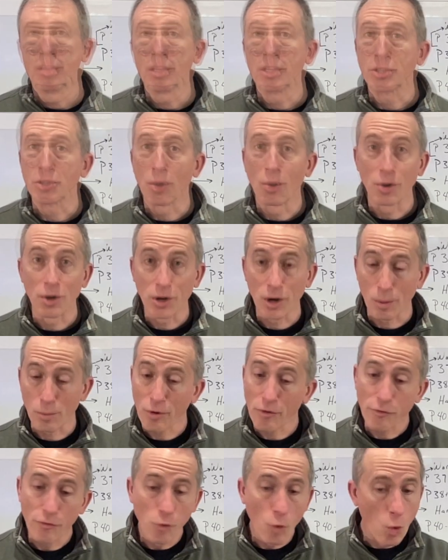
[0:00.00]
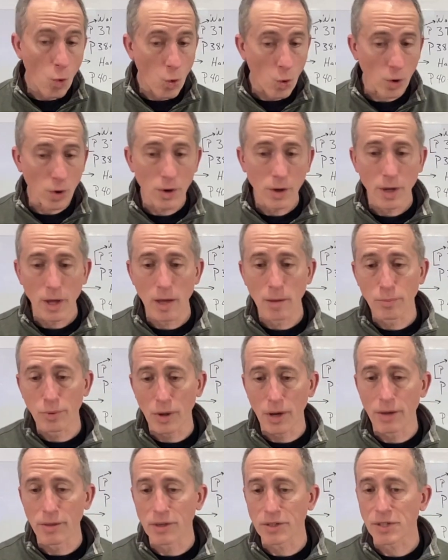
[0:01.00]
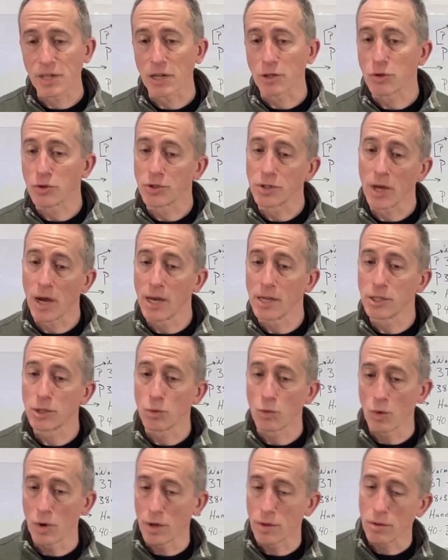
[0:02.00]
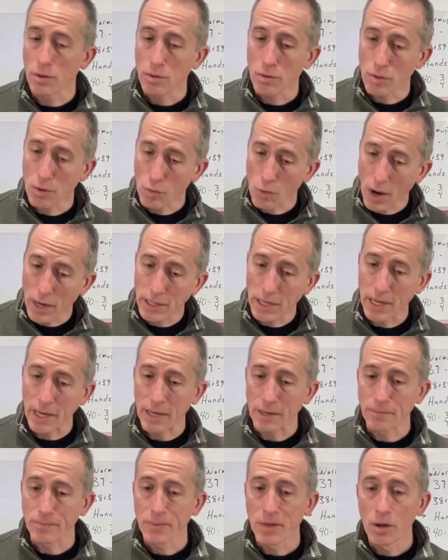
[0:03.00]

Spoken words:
Let's go to number 4 and play this exercise with the right hand.